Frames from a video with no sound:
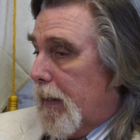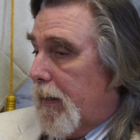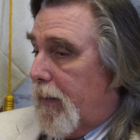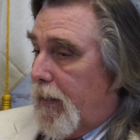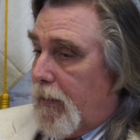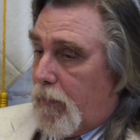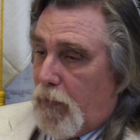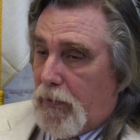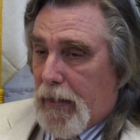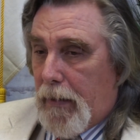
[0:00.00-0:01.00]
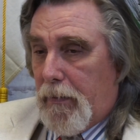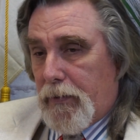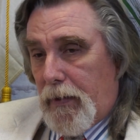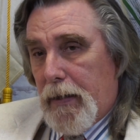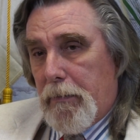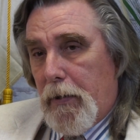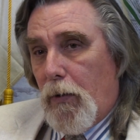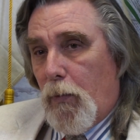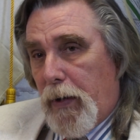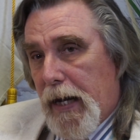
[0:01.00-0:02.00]
This was able to let them
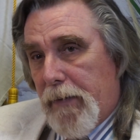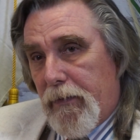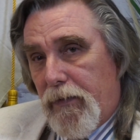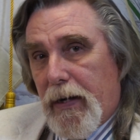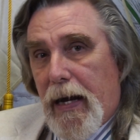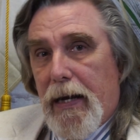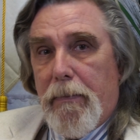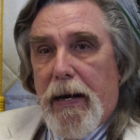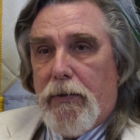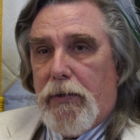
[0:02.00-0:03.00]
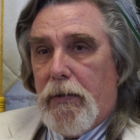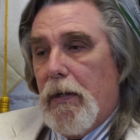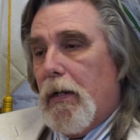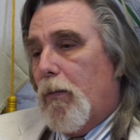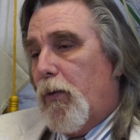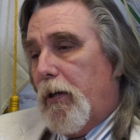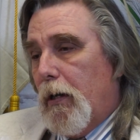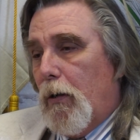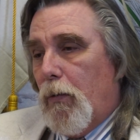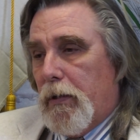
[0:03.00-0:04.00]
know we haven't forgot about you. We
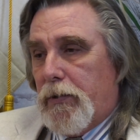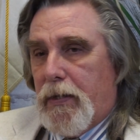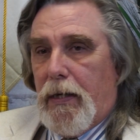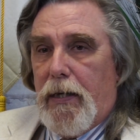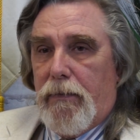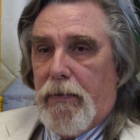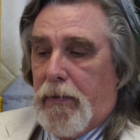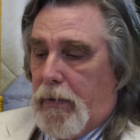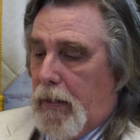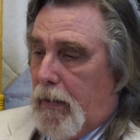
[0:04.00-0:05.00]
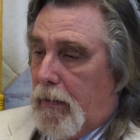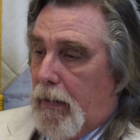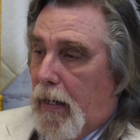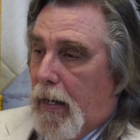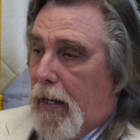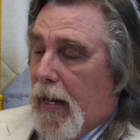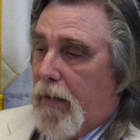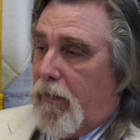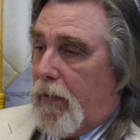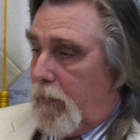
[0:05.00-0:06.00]
know it's tough and
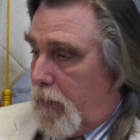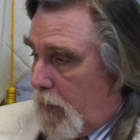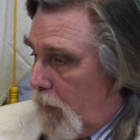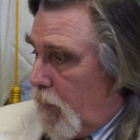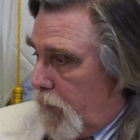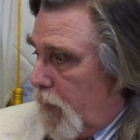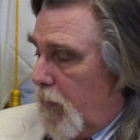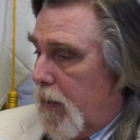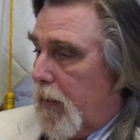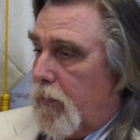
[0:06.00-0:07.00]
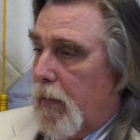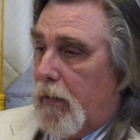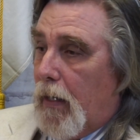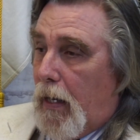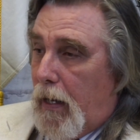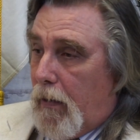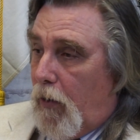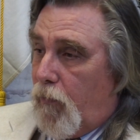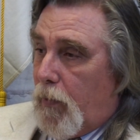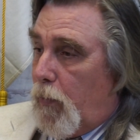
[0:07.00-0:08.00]
having to go through this, and
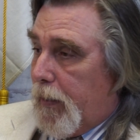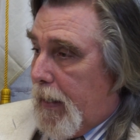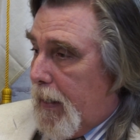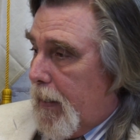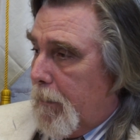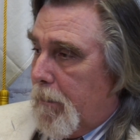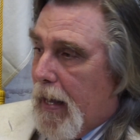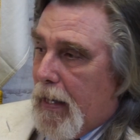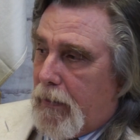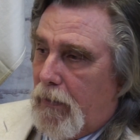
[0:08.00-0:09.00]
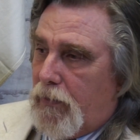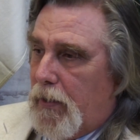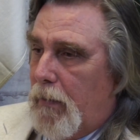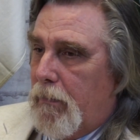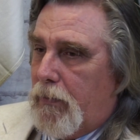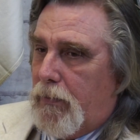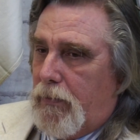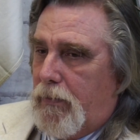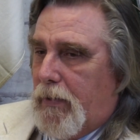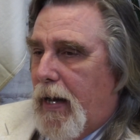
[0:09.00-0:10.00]
hopefully we're getting back to some
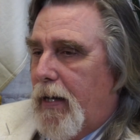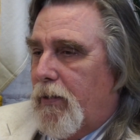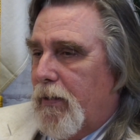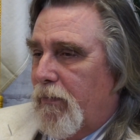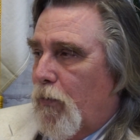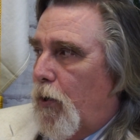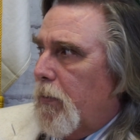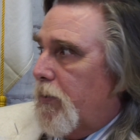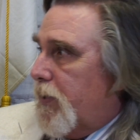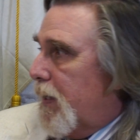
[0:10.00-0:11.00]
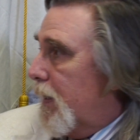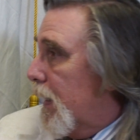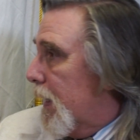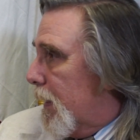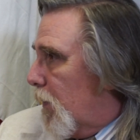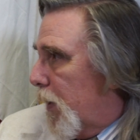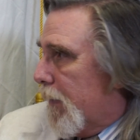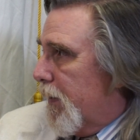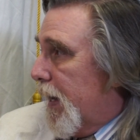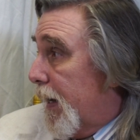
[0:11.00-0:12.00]
stage of normalcy,
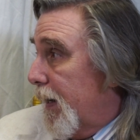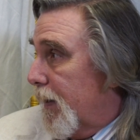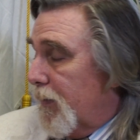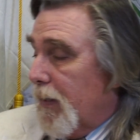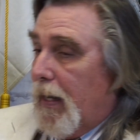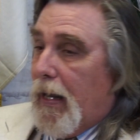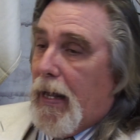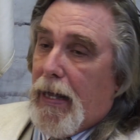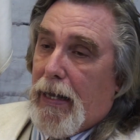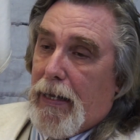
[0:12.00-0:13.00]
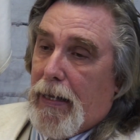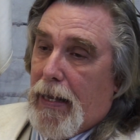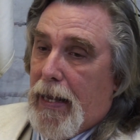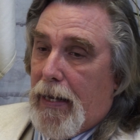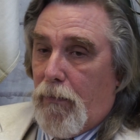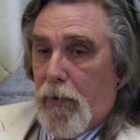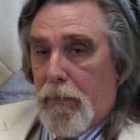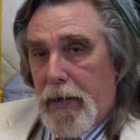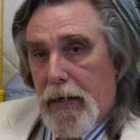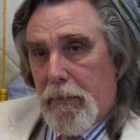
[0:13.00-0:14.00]
whatever that is, and we'll
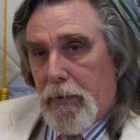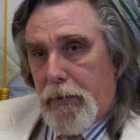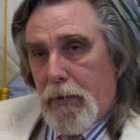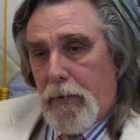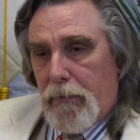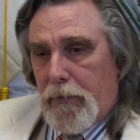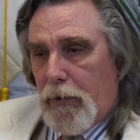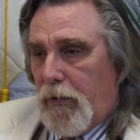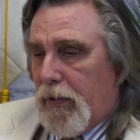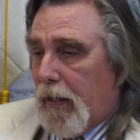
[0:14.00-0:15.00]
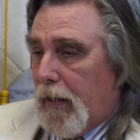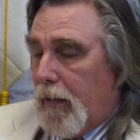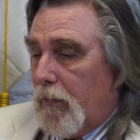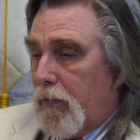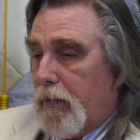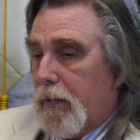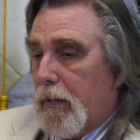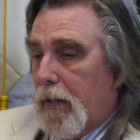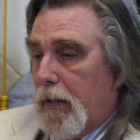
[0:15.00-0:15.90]
be able to do things